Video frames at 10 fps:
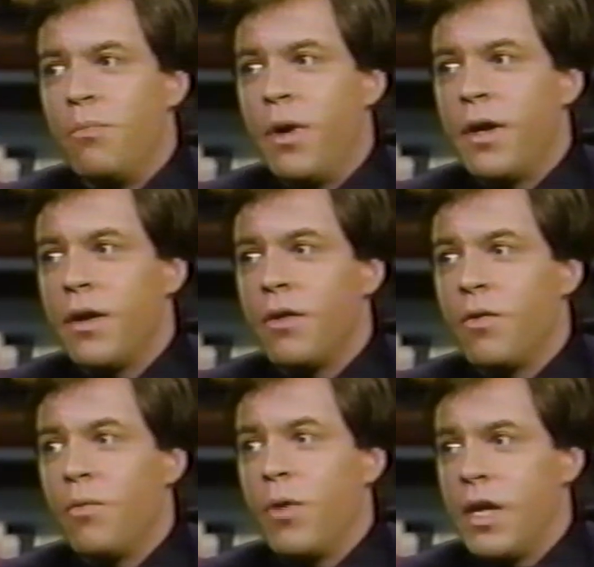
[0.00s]
but
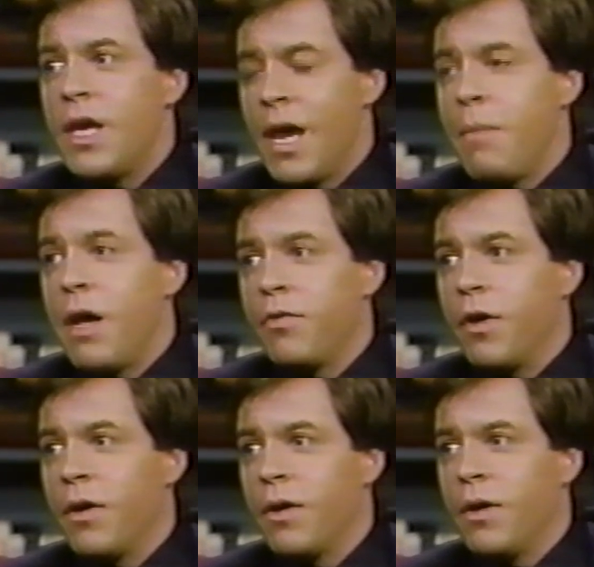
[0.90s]
when he came out
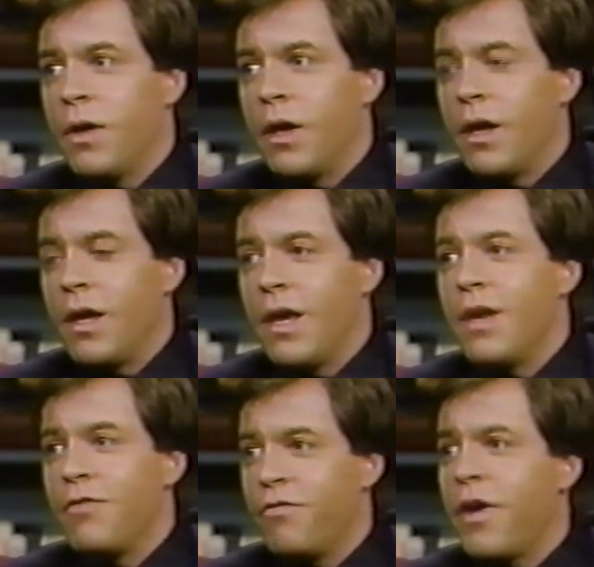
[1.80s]
there,
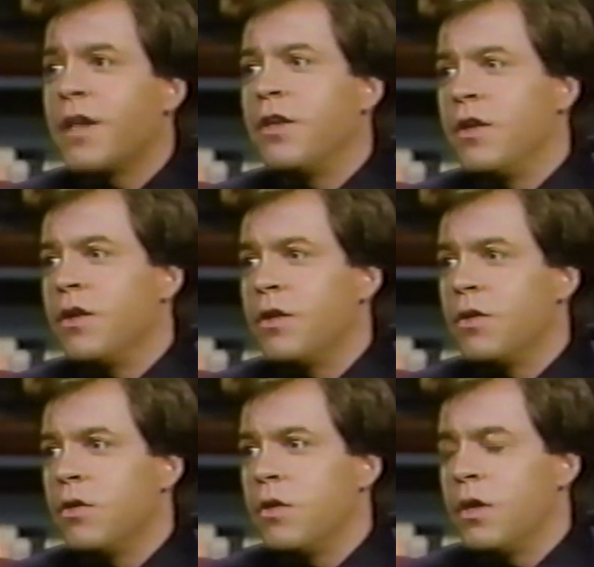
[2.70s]
it affected
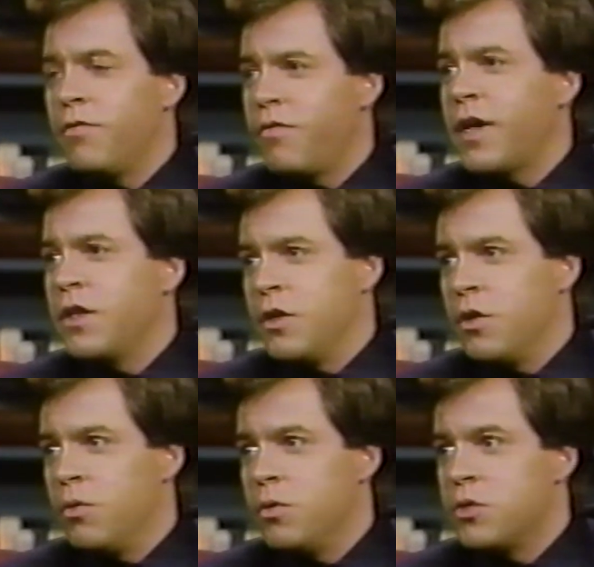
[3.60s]

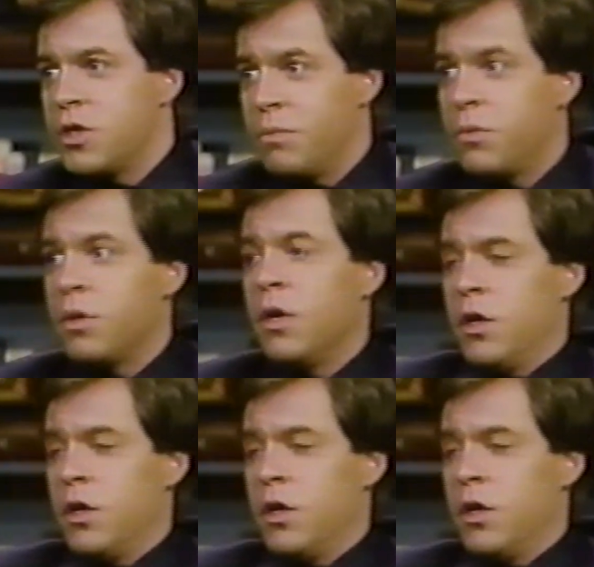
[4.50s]
you. You seemed